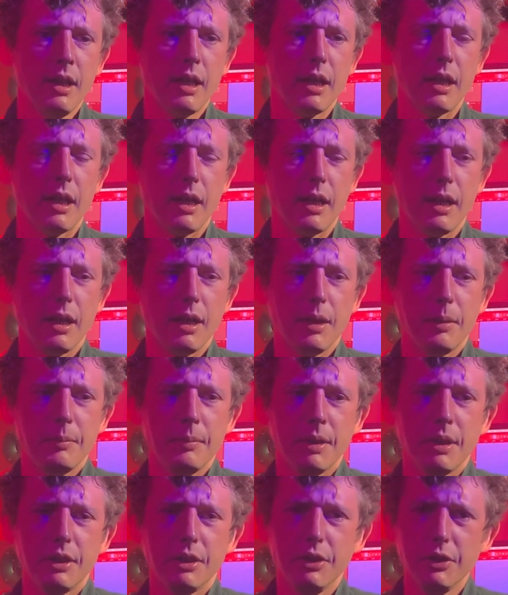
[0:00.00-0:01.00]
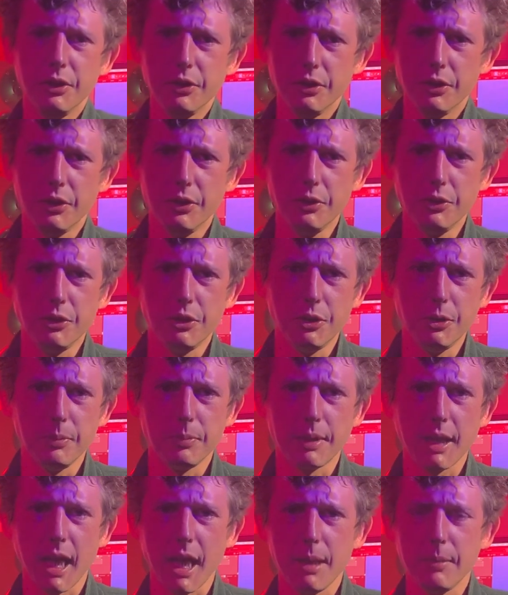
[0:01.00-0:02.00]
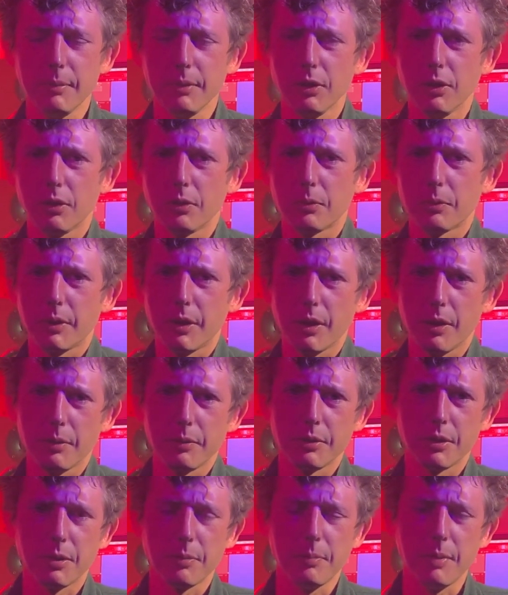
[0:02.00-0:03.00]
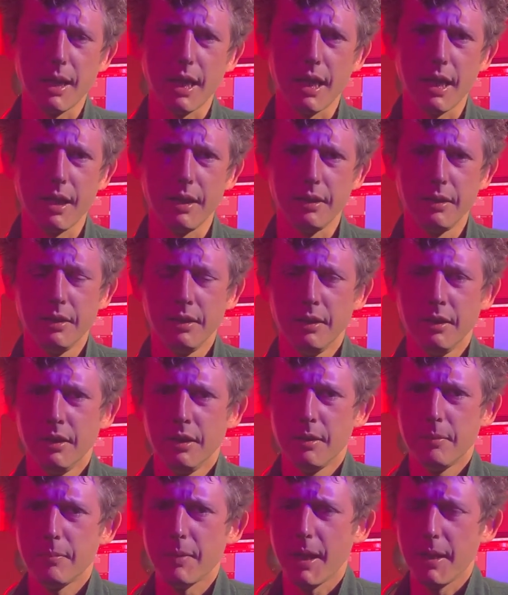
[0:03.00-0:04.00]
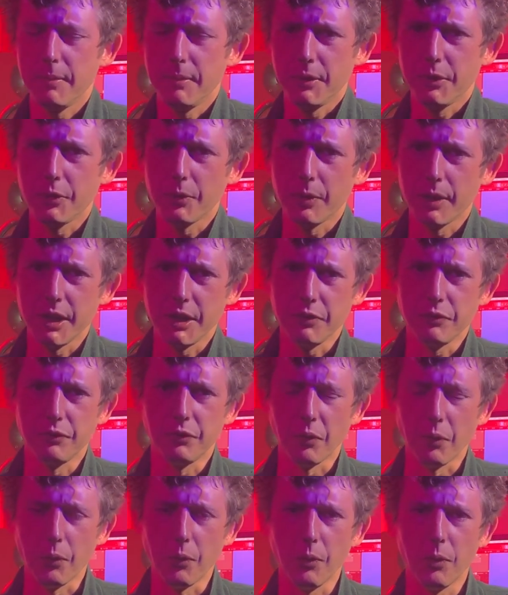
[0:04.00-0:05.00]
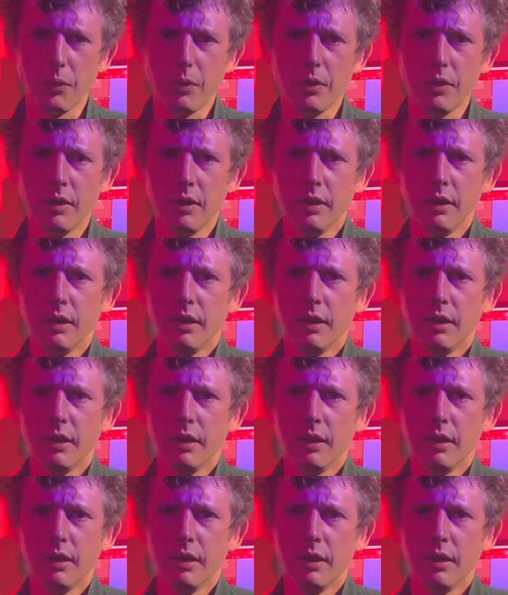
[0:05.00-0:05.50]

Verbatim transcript: Um, YouTube came along when I was about maybe 24.